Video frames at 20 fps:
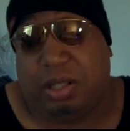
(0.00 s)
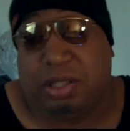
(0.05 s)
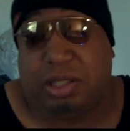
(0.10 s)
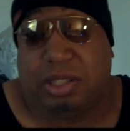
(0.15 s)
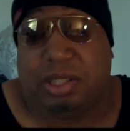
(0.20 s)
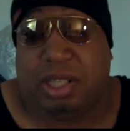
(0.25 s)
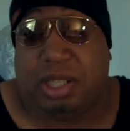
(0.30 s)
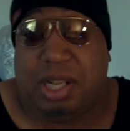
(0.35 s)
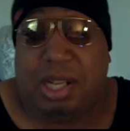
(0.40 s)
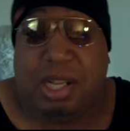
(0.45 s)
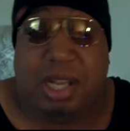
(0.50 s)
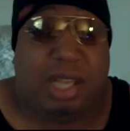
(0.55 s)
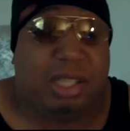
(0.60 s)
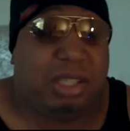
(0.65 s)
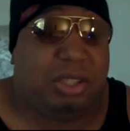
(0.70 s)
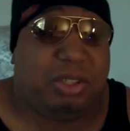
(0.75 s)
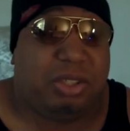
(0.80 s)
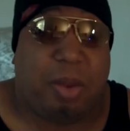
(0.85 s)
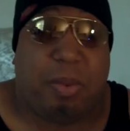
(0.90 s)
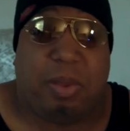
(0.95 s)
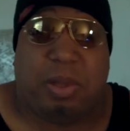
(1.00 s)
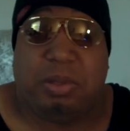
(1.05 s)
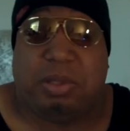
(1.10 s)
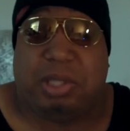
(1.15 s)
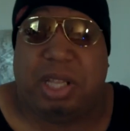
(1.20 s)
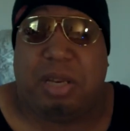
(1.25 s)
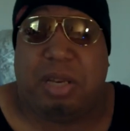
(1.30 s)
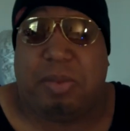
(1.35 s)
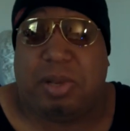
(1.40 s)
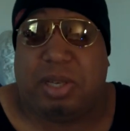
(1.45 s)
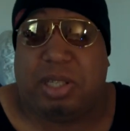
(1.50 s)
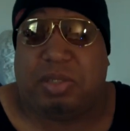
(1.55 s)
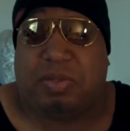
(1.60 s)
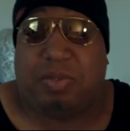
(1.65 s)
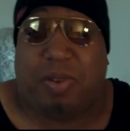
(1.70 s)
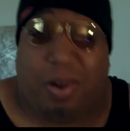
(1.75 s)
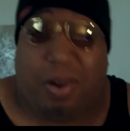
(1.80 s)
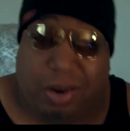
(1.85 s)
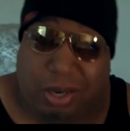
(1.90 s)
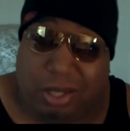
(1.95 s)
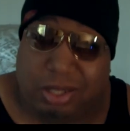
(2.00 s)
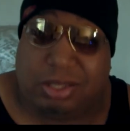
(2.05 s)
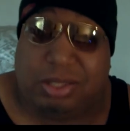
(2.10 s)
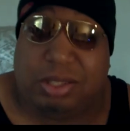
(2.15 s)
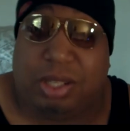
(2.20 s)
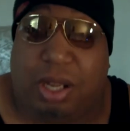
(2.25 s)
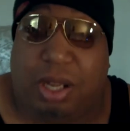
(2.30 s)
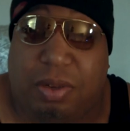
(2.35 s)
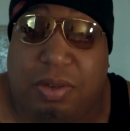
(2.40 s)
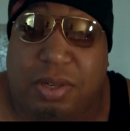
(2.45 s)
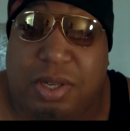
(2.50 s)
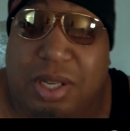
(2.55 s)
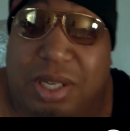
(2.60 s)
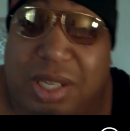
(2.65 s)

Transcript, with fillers: And I just jumped a little tidbit as far as you know,